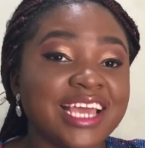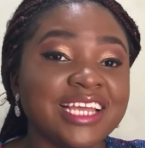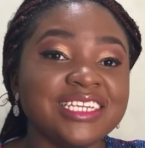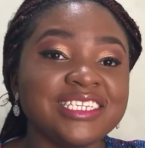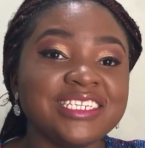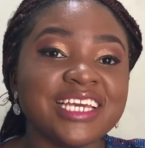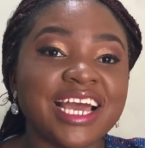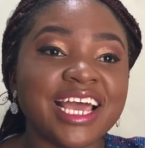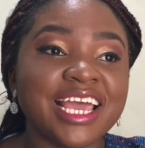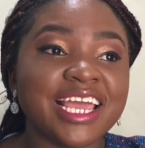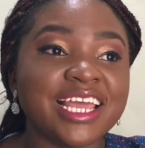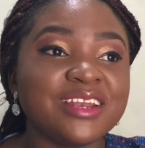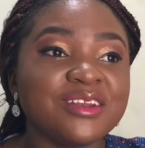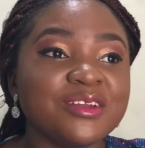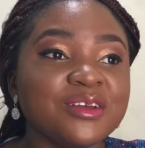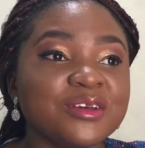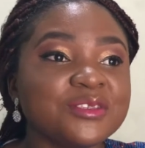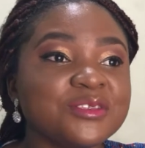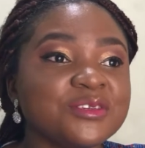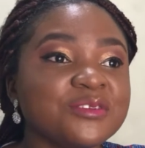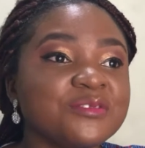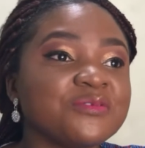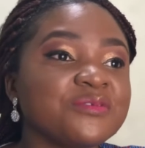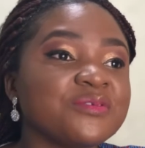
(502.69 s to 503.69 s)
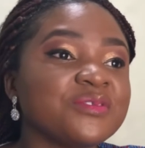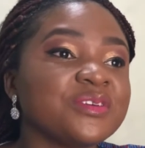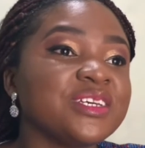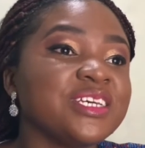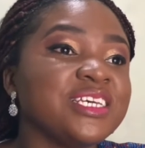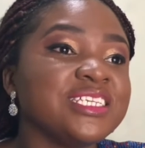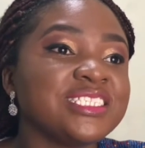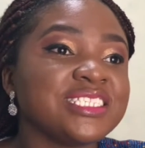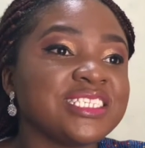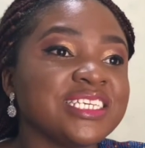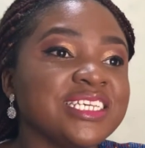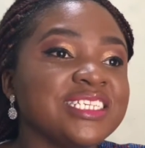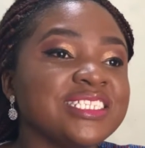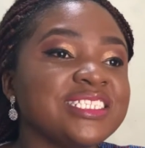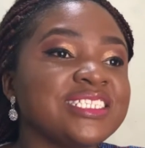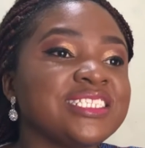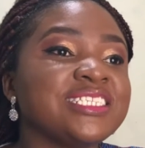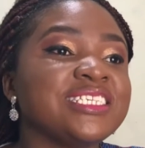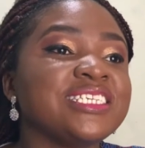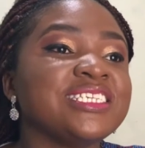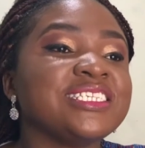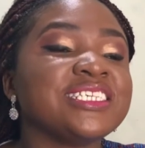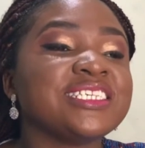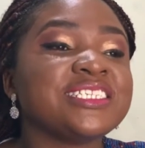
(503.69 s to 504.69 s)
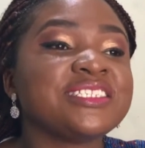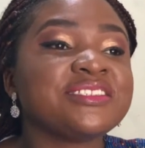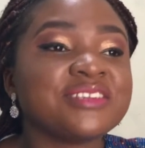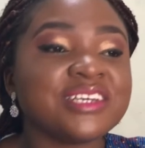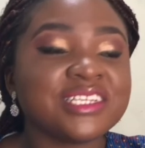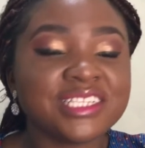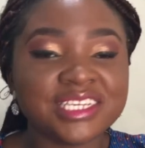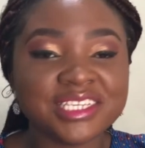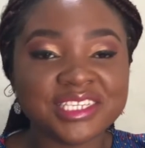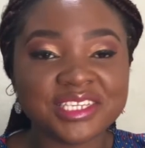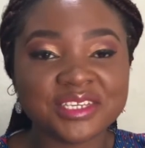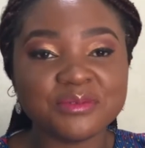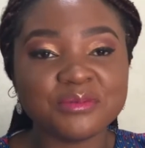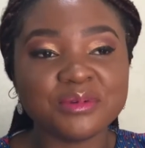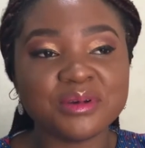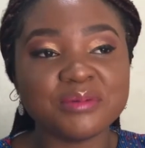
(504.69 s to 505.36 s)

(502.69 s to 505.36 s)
There are a lot of it's a strategy